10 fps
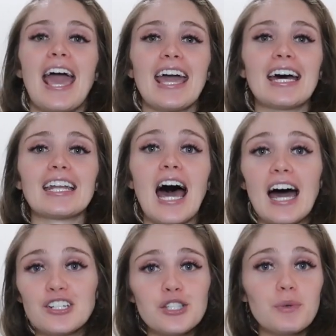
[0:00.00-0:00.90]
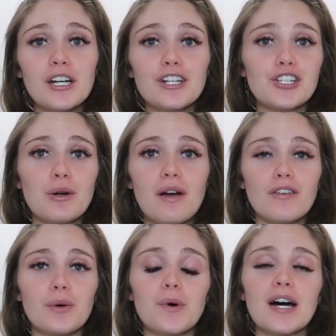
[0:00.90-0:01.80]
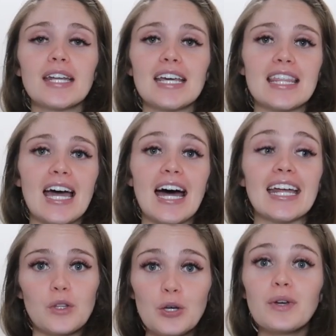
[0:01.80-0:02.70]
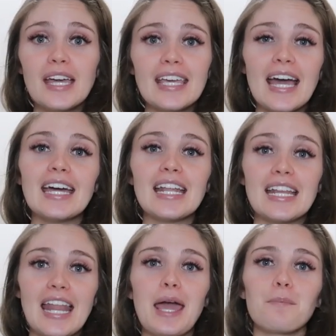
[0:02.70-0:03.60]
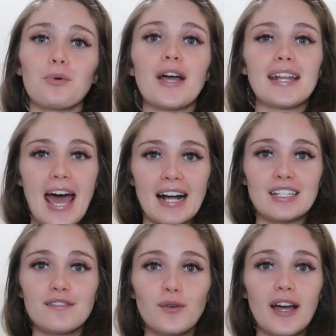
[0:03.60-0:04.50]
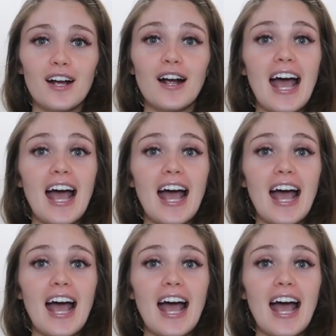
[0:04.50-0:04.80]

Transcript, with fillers: And I just wanted to show everyone that you can get name brand activewear